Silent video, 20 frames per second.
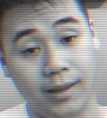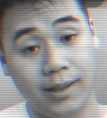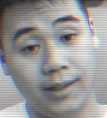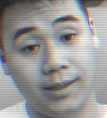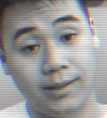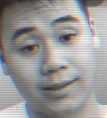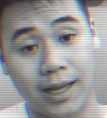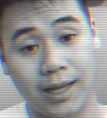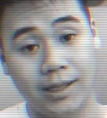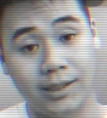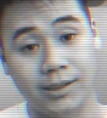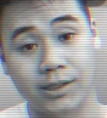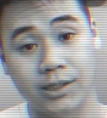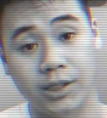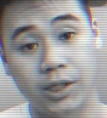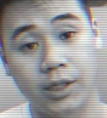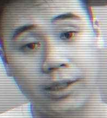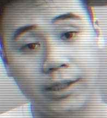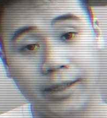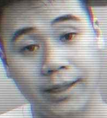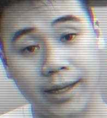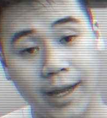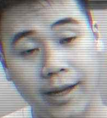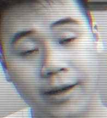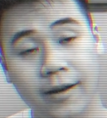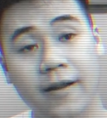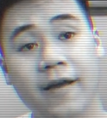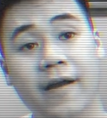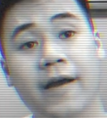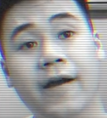a size
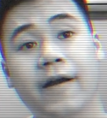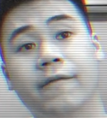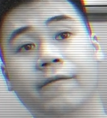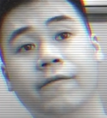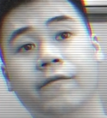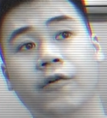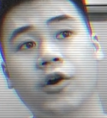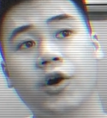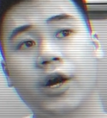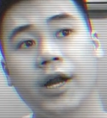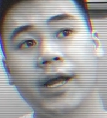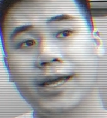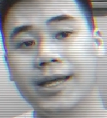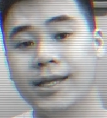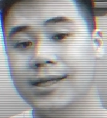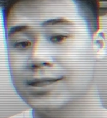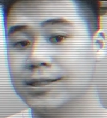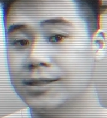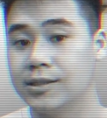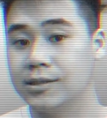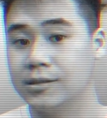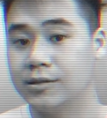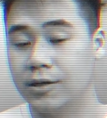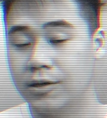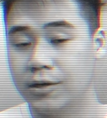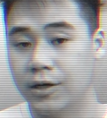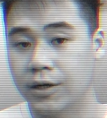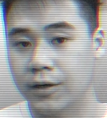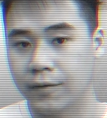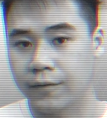39 for a
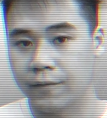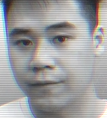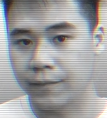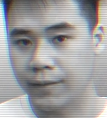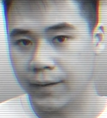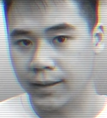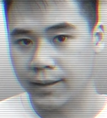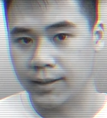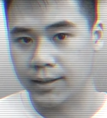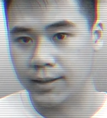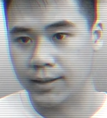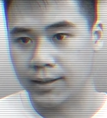snugger fit.